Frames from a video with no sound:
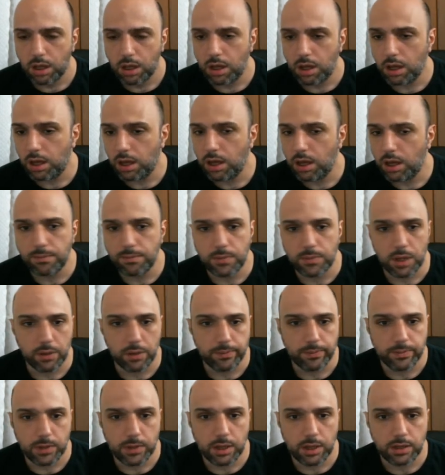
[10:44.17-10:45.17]

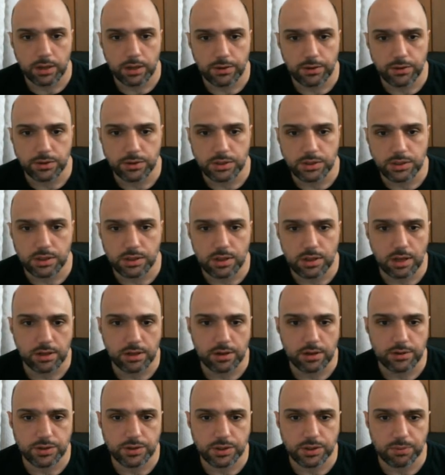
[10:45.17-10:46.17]

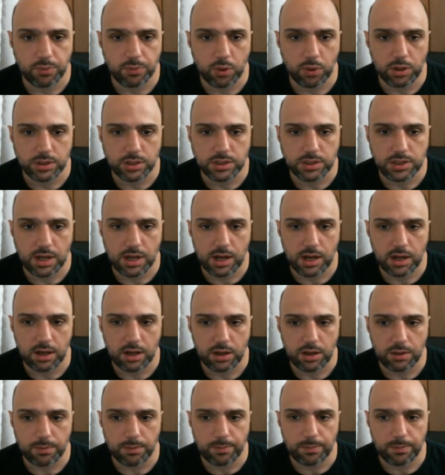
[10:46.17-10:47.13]
Another support style